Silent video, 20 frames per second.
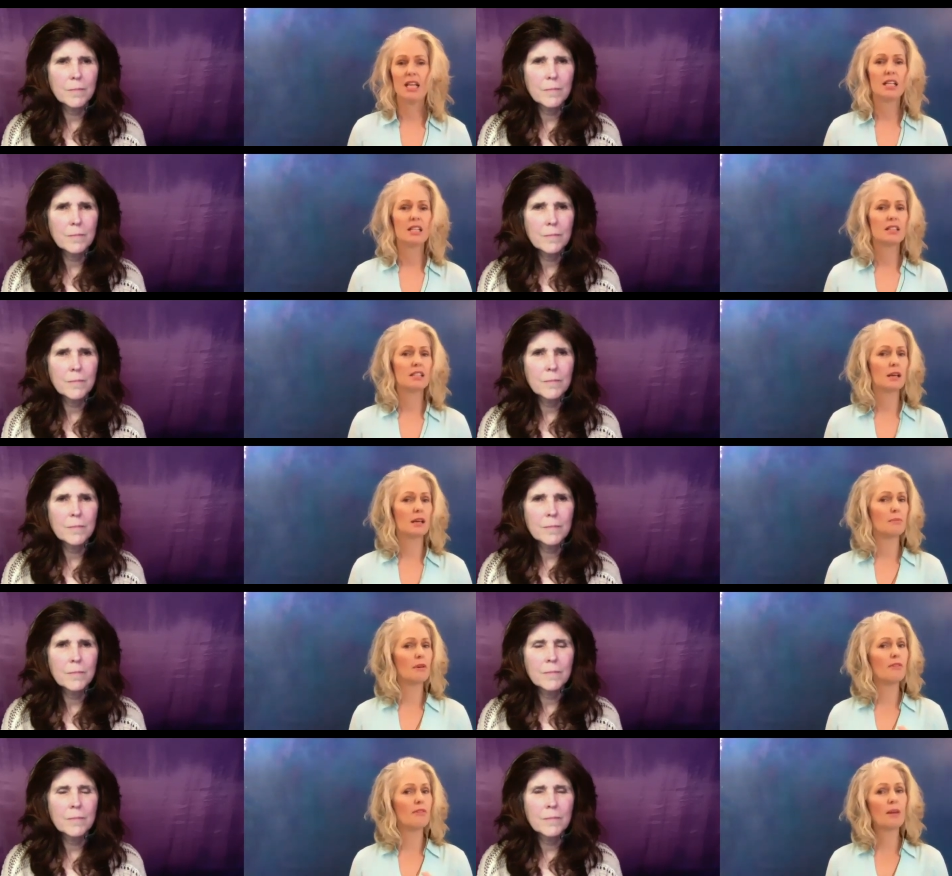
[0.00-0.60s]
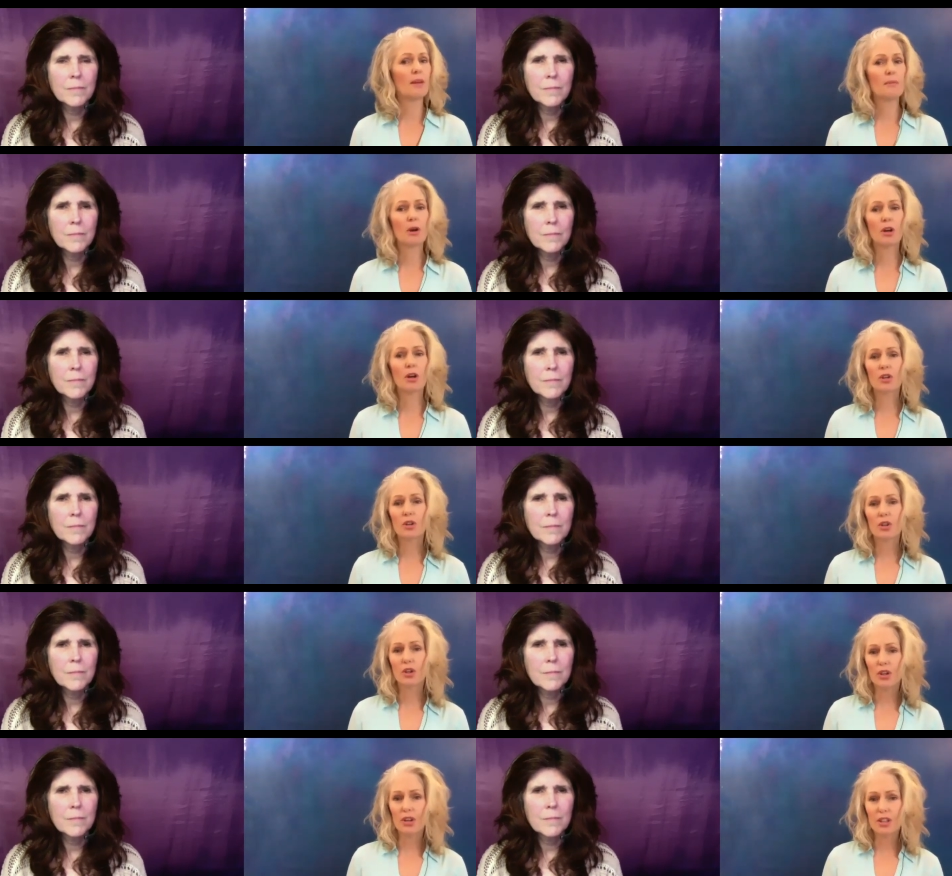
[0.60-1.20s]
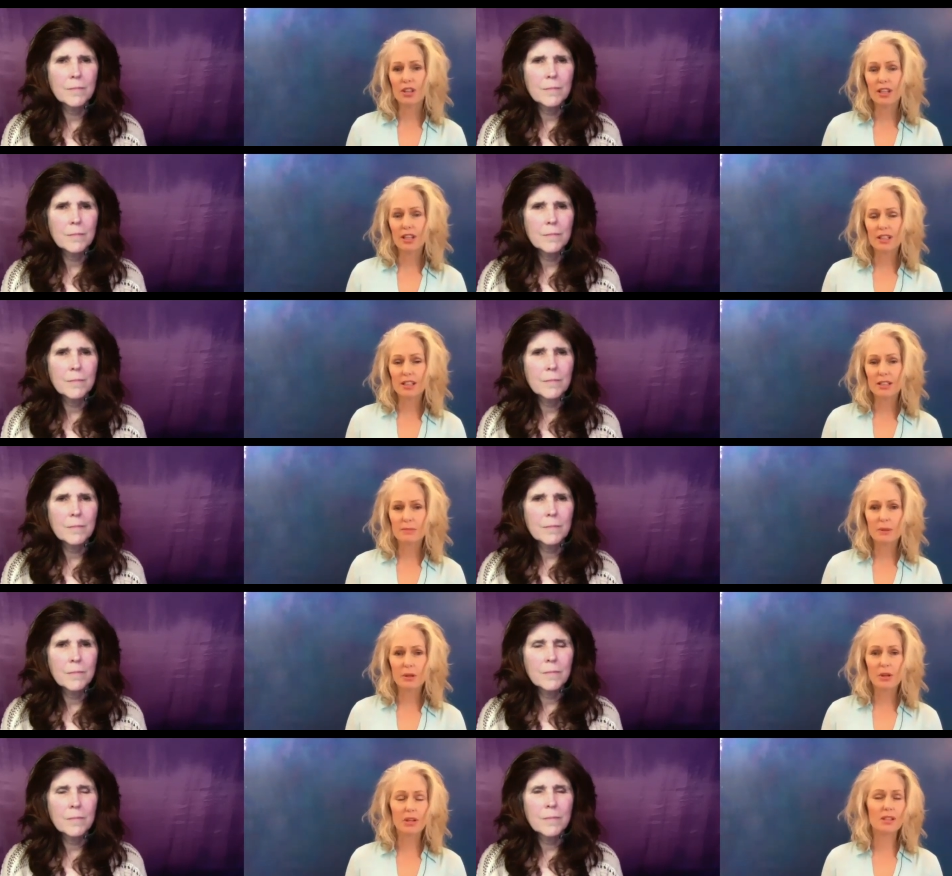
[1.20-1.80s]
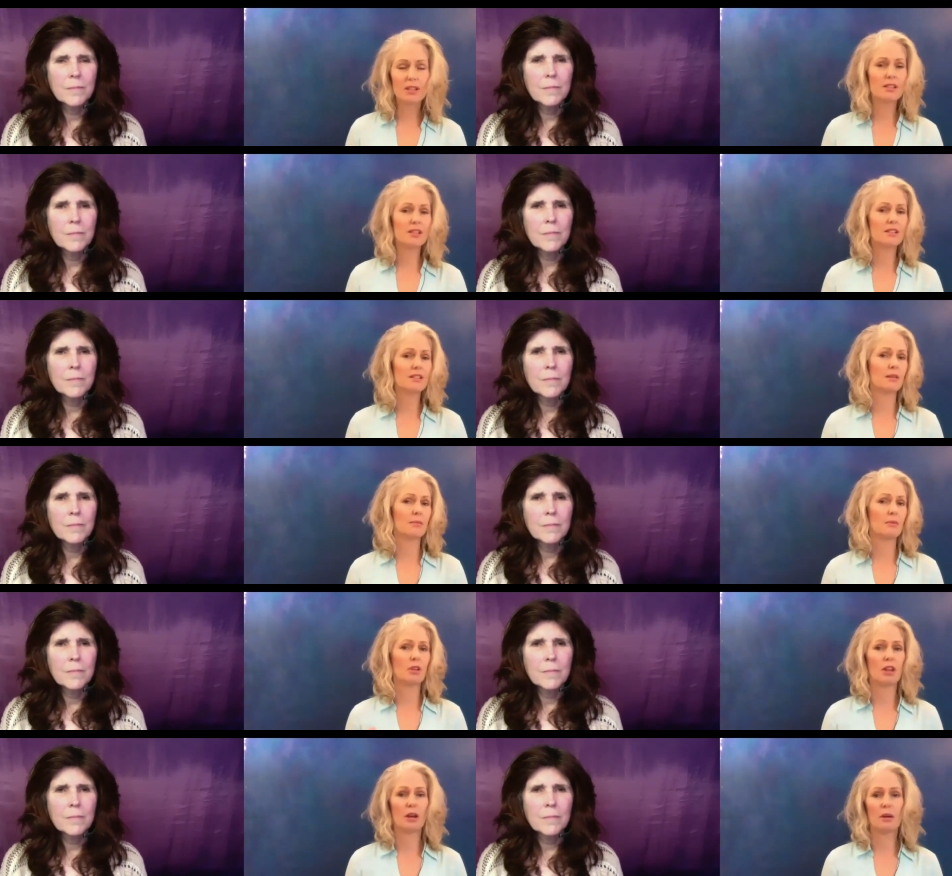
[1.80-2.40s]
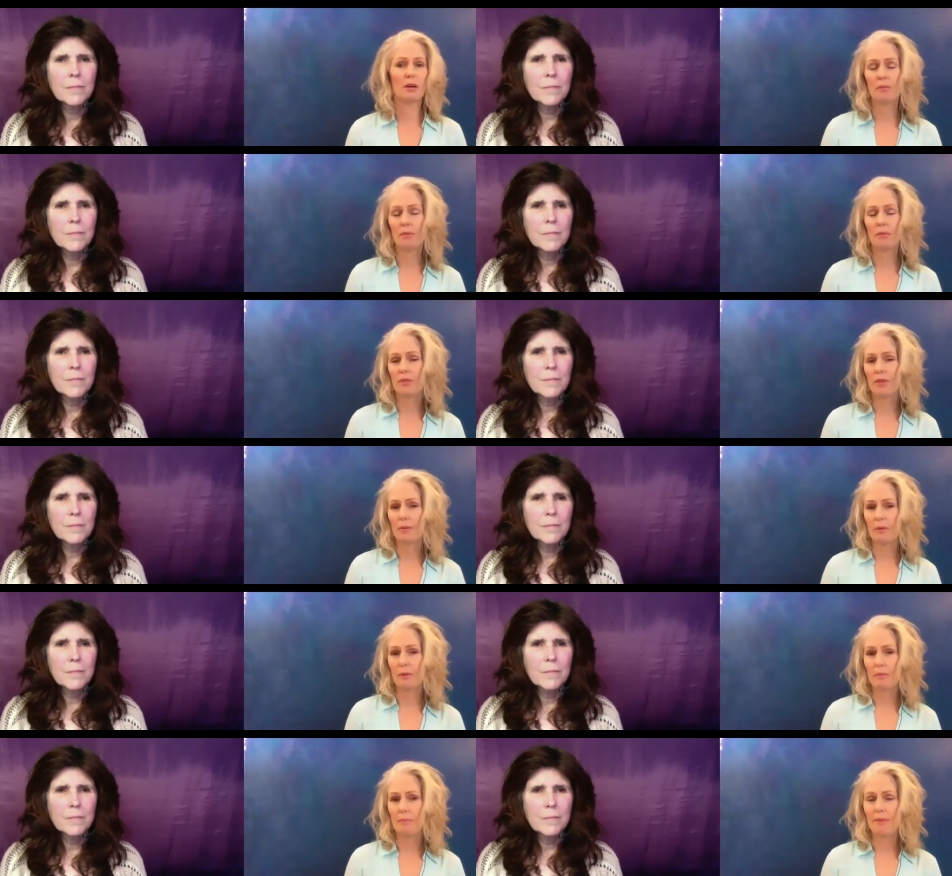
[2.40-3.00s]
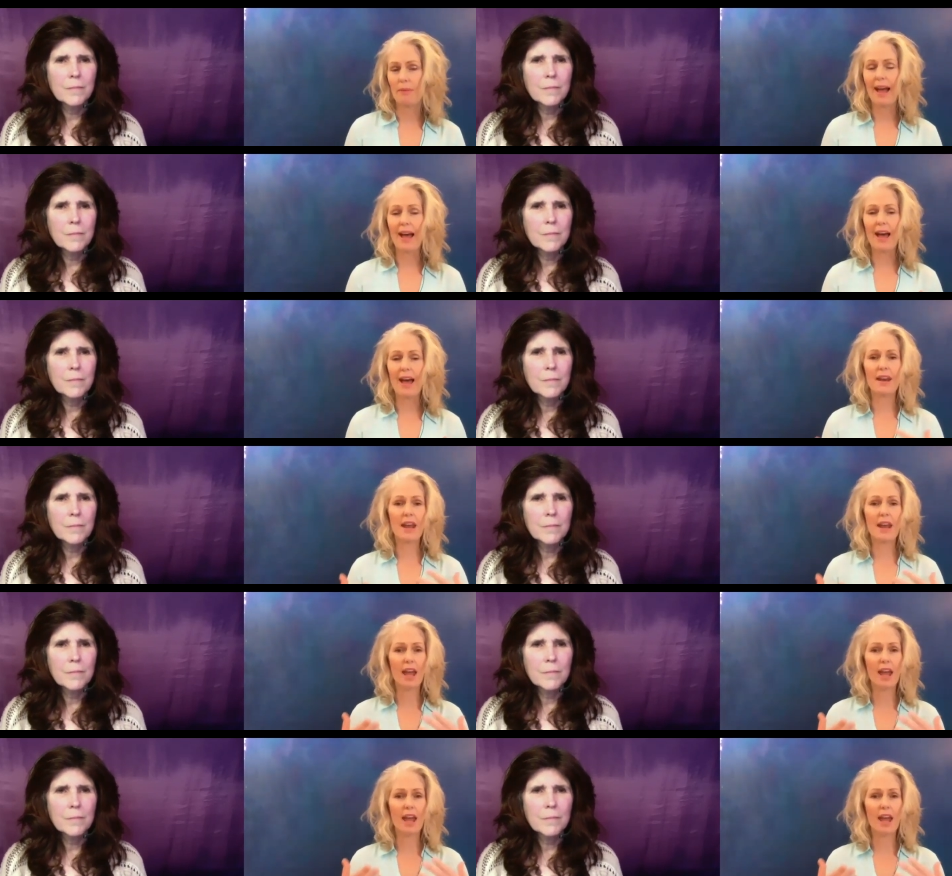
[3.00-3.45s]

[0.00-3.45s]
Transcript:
Speaker 1: Some of them are good experiences, some of them are bad,